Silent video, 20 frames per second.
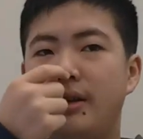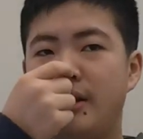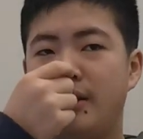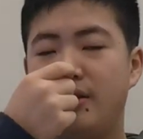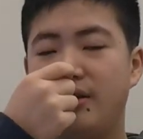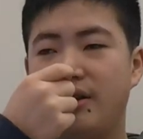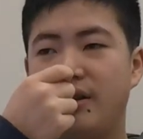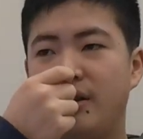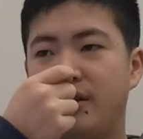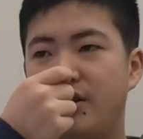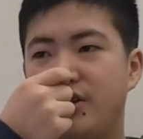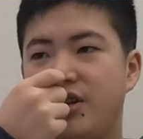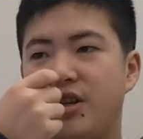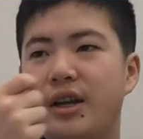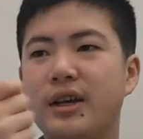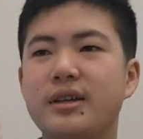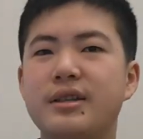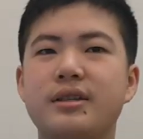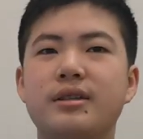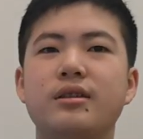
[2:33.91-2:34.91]
it
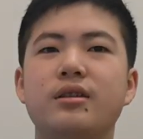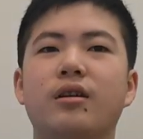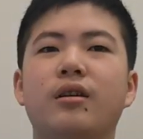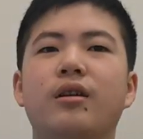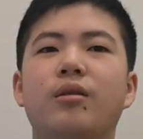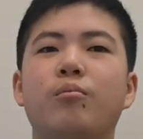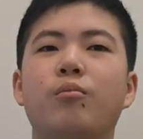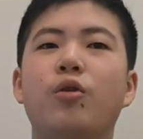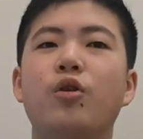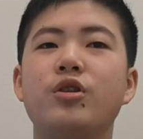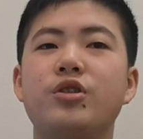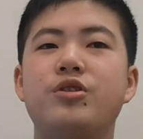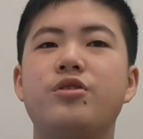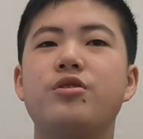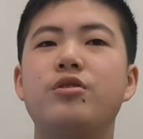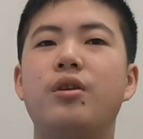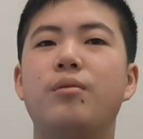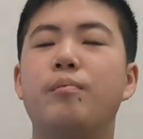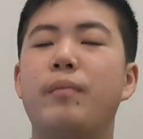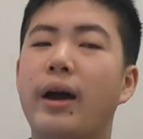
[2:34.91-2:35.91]
checks the
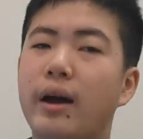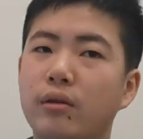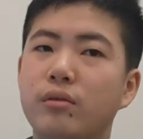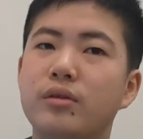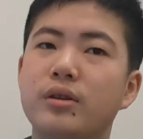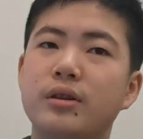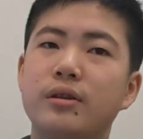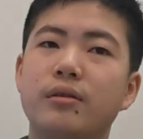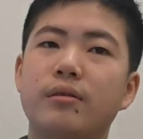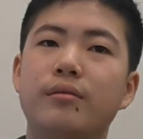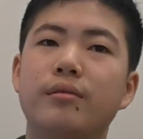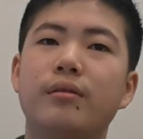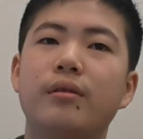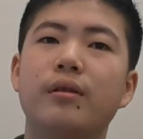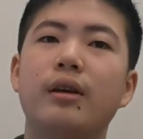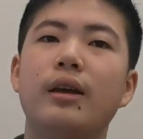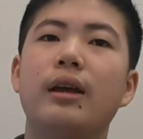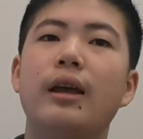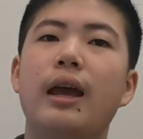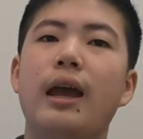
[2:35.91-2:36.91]
moisture amount,
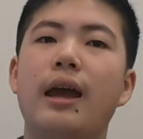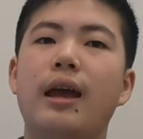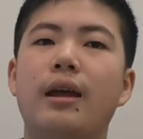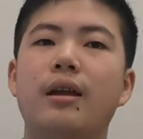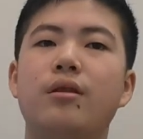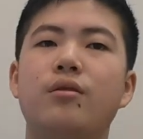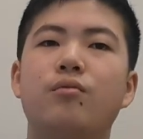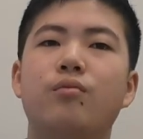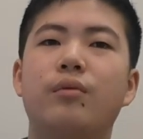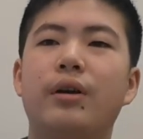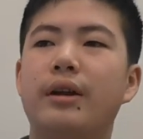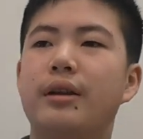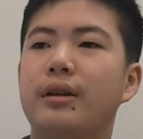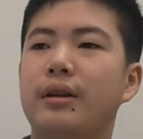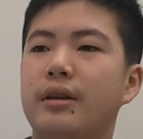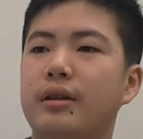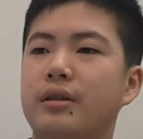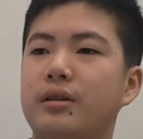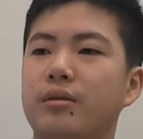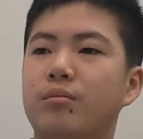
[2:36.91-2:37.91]
and when
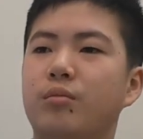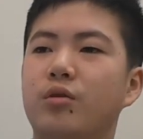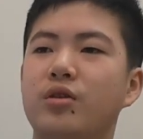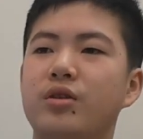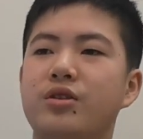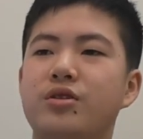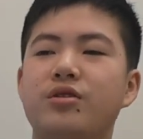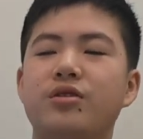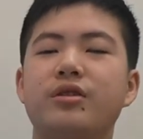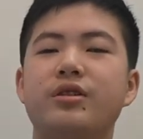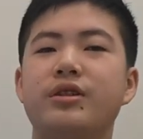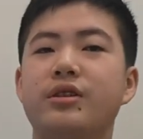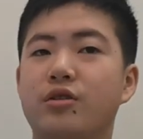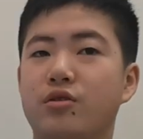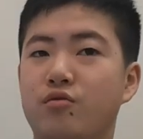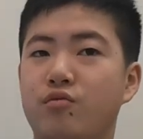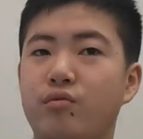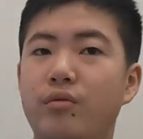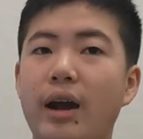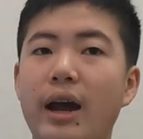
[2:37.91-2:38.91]
moisture is
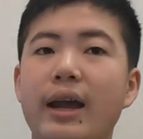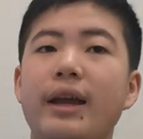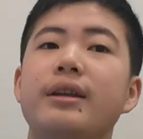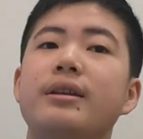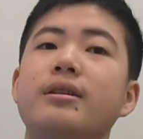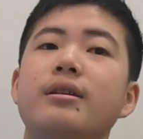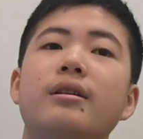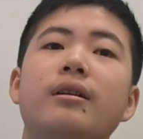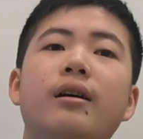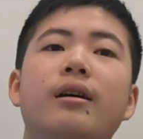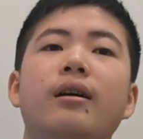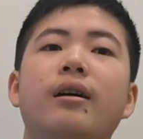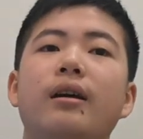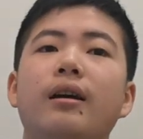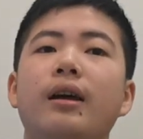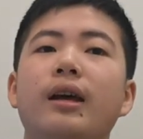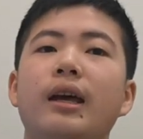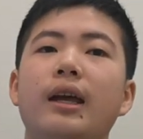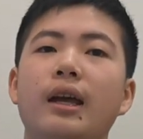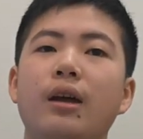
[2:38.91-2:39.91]
just right,
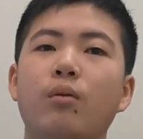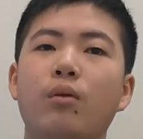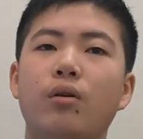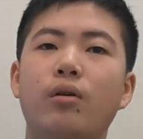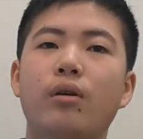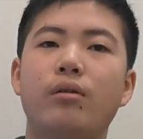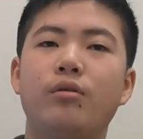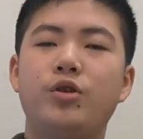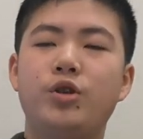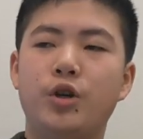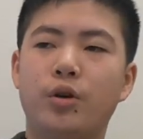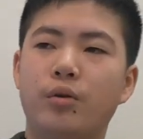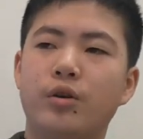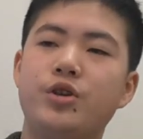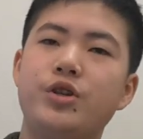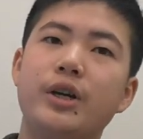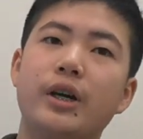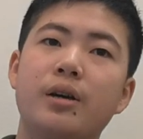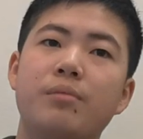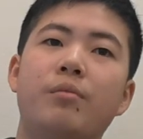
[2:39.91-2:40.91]
it will show a
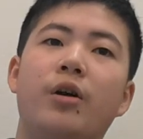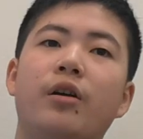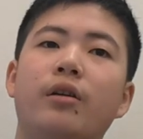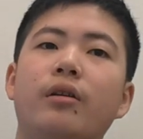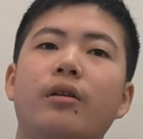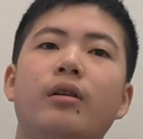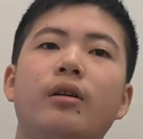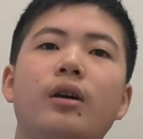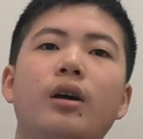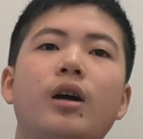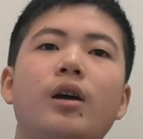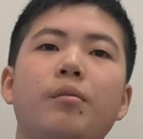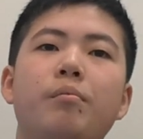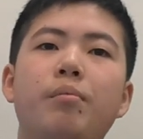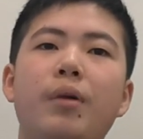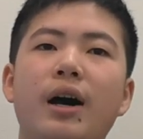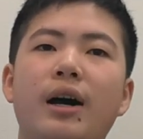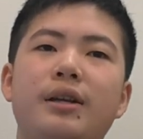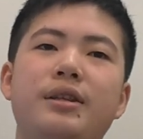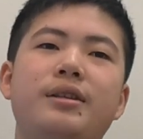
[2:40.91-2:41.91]
check mark.
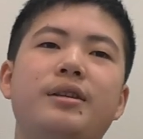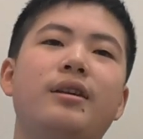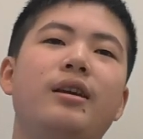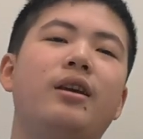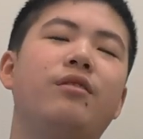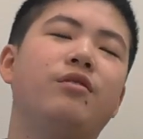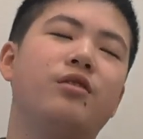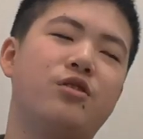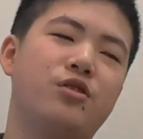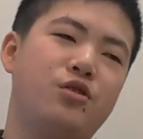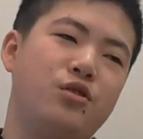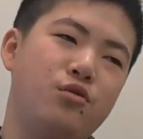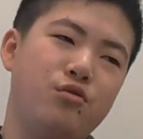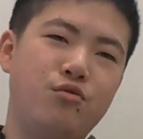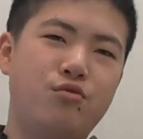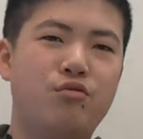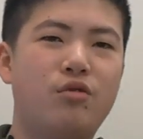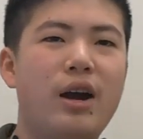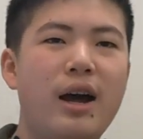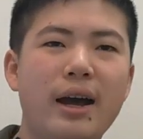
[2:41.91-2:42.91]
But if it's too
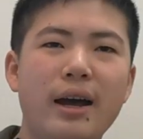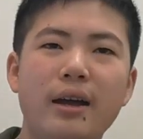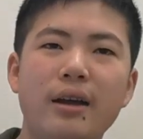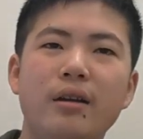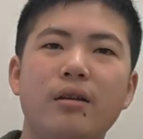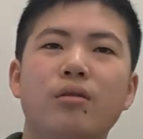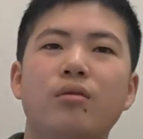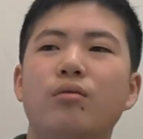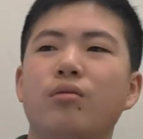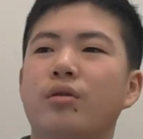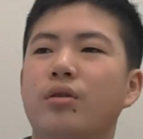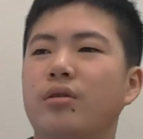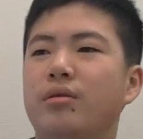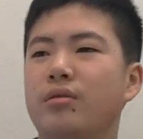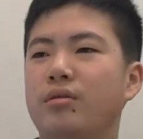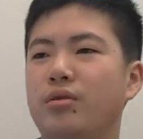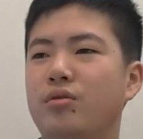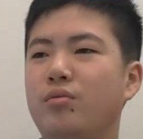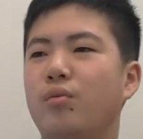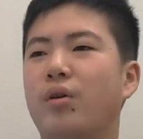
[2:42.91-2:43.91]
dry or
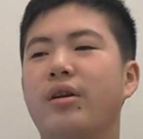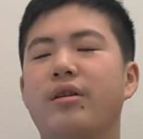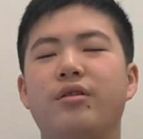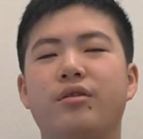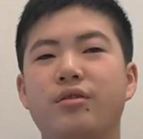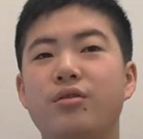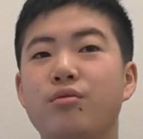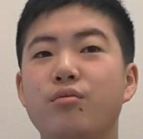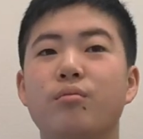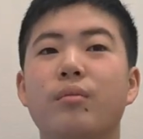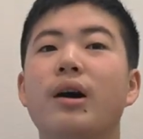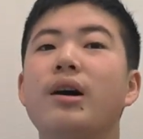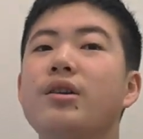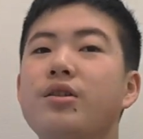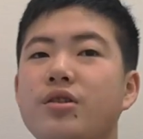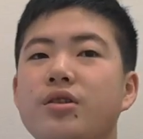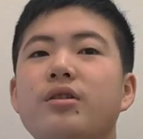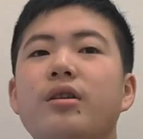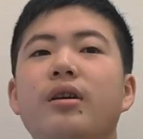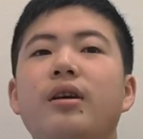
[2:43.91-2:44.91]
you water too
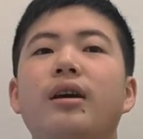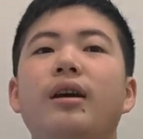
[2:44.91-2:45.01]
much,